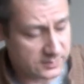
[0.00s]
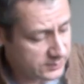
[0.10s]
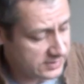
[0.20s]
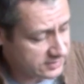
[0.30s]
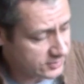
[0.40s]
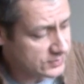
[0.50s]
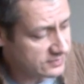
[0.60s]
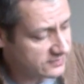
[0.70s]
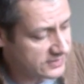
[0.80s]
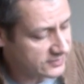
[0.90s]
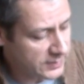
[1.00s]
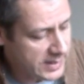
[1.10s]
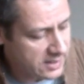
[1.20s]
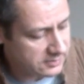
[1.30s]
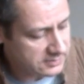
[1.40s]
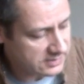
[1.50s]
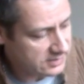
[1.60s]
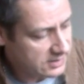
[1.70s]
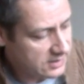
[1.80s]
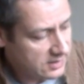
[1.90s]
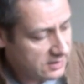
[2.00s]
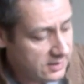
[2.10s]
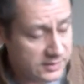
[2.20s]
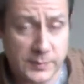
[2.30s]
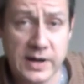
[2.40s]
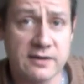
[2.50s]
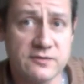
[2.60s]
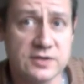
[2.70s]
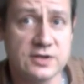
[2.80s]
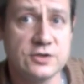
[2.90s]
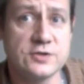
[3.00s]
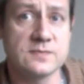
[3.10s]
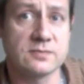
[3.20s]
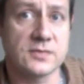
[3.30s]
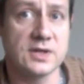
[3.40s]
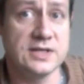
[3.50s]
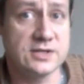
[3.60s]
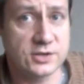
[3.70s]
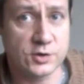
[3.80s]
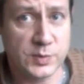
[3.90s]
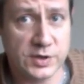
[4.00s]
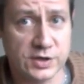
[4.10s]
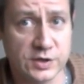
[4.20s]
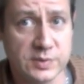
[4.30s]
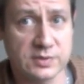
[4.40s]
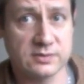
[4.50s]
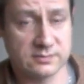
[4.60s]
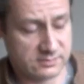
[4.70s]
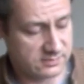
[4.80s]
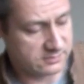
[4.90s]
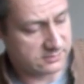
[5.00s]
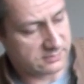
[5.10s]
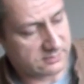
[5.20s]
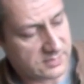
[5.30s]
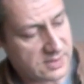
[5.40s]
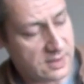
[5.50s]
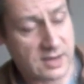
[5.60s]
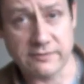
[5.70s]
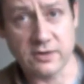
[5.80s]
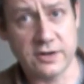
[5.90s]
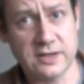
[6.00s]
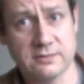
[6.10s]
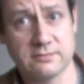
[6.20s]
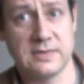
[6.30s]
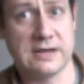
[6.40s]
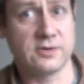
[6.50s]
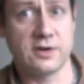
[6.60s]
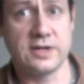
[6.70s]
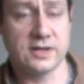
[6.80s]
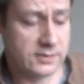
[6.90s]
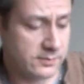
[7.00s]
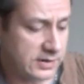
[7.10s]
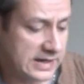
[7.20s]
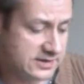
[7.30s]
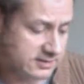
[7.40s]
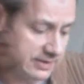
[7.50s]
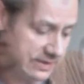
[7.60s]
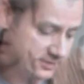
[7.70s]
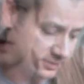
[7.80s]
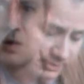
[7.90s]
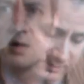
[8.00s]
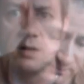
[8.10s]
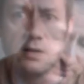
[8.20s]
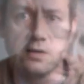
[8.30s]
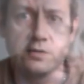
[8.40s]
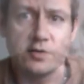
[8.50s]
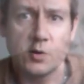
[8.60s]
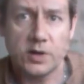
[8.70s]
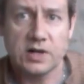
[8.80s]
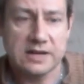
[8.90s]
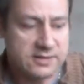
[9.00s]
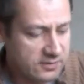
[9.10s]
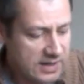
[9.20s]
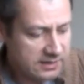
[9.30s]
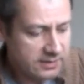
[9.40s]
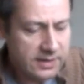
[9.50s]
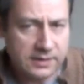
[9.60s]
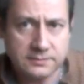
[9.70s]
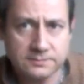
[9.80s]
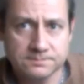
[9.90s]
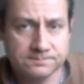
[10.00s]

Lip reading: But at £250, and the paint finish is superb, I haven't got any complaints on that at all. Another quick glance at the hand again.